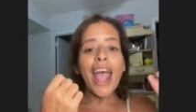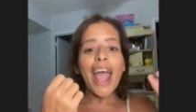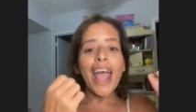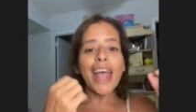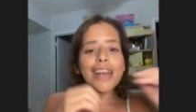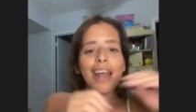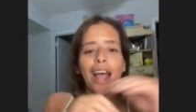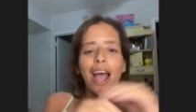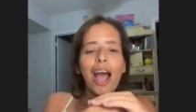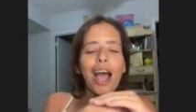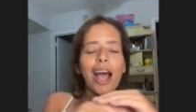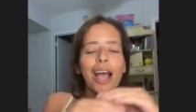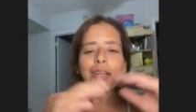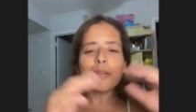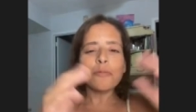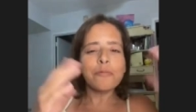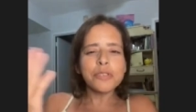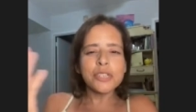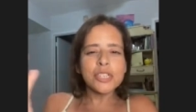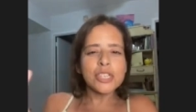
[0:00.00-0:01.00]
And
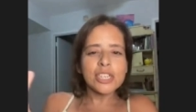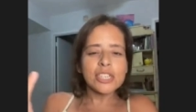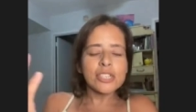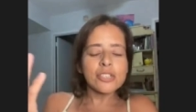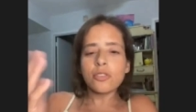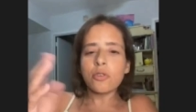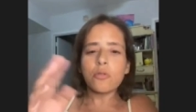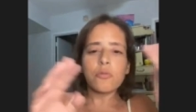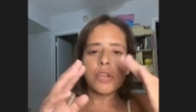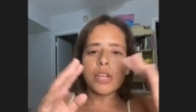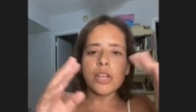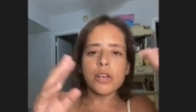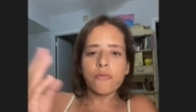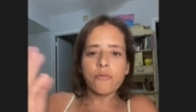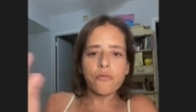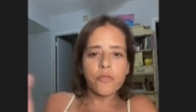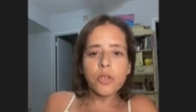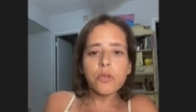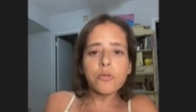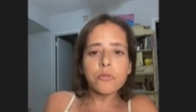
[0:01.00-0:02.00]
I was just so
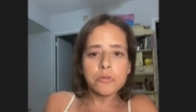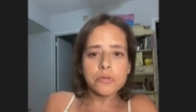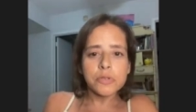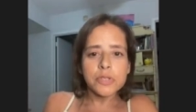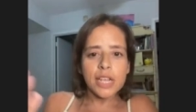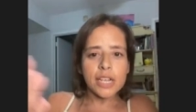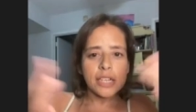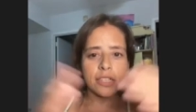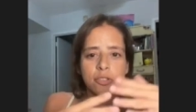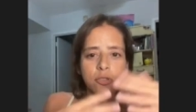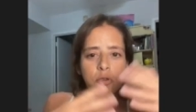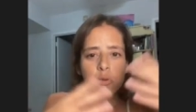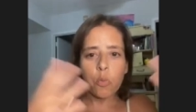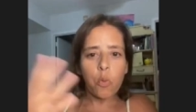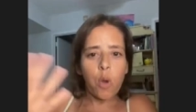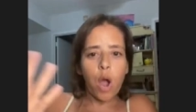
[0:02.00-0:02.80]
confused as to